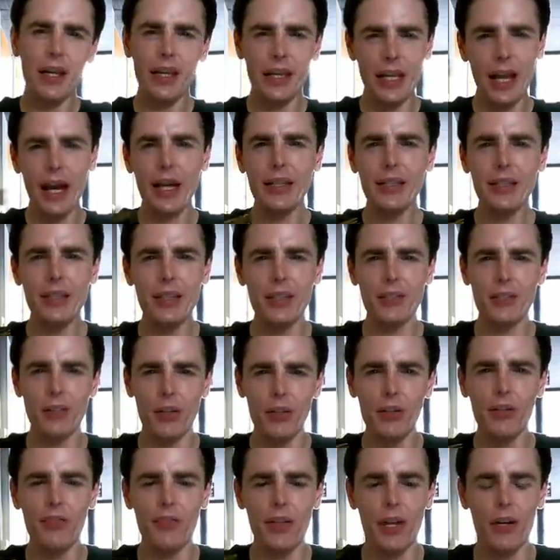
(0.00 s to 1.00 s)
He added a
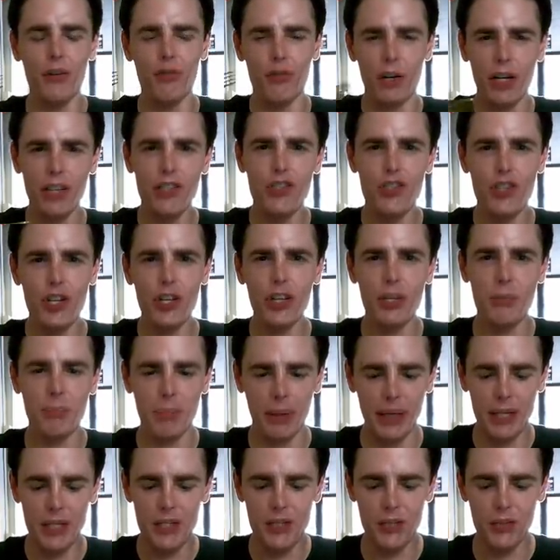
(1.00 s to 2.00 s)
ton of that red chili
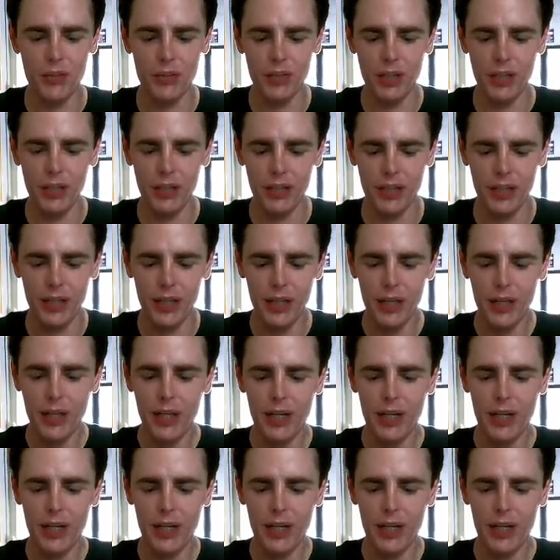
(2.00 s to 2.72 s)
paste to it, didn't he?